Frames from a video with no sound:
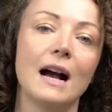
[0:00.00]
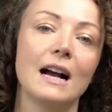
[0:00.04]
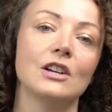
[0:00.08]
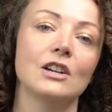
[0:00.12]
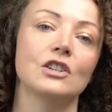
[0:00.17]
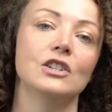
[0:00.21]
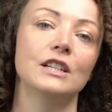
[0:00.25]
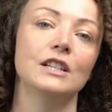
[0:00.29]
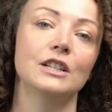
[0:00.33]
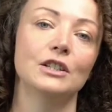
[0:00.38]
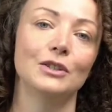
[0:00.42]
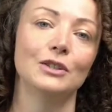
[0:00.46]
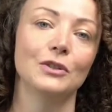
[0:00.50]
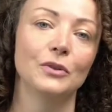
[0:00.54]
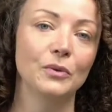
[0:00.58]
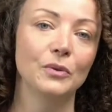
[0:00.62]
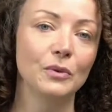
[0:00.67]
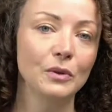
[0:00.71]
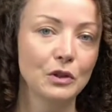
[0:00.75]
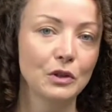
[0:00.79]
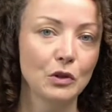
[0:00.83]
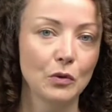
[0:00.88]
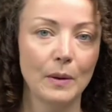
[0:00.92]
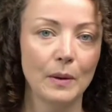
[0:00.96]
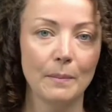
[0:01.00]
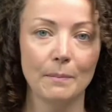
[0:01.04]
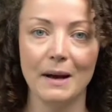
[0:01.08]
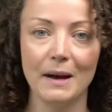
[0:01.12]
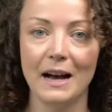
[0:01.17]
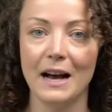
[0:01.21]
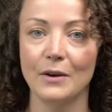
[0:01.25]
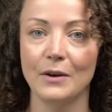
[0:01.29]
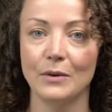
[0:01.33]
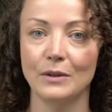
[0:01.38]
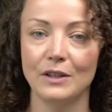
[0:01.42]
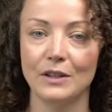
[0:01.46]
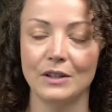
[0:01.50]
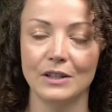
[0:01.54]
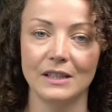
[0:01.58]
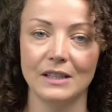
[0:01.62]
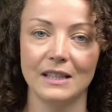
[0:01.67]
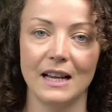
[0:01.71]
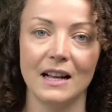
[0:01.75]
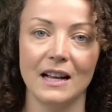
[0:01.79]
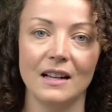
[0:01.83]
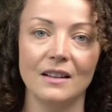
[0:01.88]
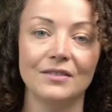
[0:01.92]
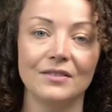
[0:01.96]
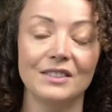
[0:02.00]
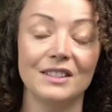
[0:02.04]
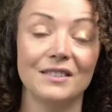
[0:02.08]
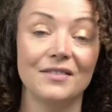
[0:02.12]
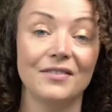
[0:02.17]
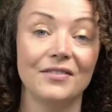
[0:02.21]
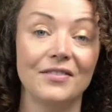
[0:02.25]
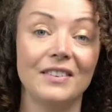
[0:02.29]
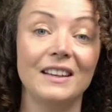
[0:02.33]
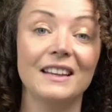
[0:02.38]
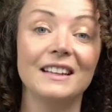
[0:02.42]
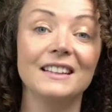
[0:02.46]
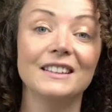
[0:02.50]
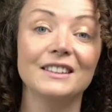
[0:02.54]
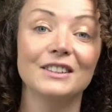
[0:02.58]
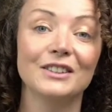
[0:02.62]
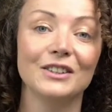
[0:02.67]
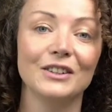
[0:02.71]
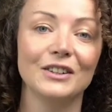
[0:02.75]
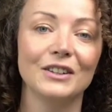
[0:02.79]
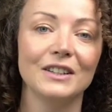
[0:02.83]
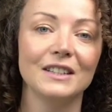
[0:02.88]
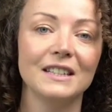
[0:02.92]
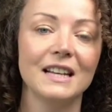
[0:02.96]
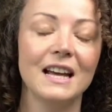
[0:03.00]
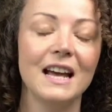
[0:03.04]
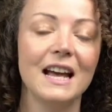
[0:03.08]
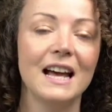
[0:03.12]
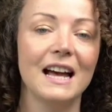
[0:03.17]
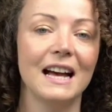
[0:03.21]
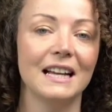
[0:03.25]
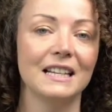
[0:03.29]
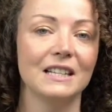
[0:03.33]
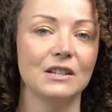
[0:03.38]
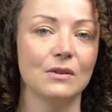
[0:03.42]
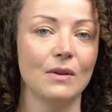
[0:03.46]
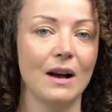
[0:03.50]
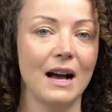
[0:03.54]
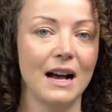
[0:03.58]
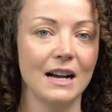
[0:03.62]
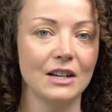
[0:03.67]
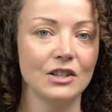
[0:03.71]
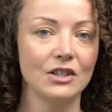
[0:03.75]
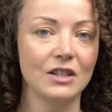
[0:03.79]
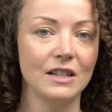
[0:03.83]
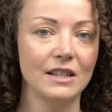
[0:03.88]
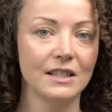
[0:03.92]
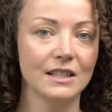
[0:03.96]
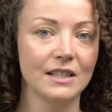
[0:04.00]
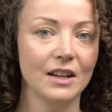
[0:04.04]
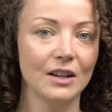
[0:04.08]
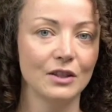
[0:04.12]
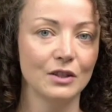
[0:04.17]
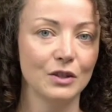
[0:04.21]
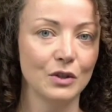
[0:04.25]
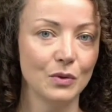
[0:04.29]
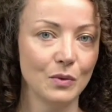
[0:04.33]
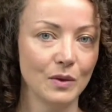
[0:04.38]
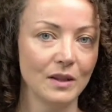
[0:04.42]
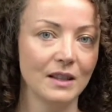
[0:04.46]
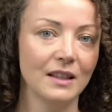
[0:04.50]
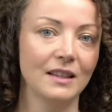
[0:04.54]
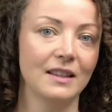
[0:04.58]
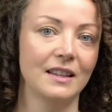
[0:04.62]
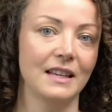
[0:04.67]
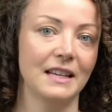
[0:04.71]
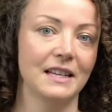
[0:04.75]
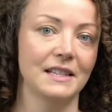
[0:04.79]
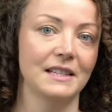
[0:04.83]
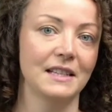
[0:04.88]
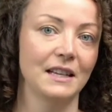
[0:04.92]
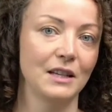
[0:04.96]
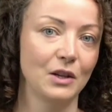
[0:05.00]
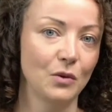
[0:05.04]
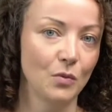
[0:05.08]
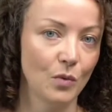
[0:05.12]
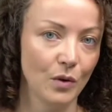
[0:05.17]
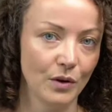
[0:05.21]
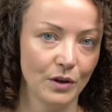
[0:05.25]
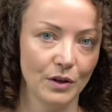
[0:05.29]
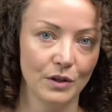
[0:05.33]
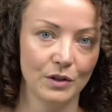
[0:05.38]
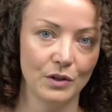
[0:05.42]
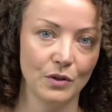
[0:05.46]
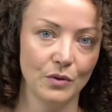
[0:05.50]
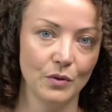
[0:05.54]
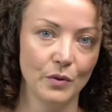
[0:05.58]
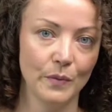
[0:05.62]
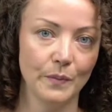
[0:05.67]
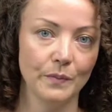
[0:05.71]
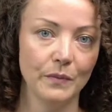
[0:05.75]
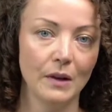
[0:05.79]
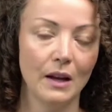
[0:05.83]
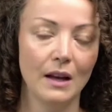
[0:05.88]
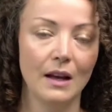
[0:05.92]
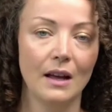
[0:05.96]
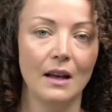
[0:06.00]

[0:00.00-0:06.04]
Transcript: actually do to empower yourself, to feel good, and to actually start doing the things that you want to do?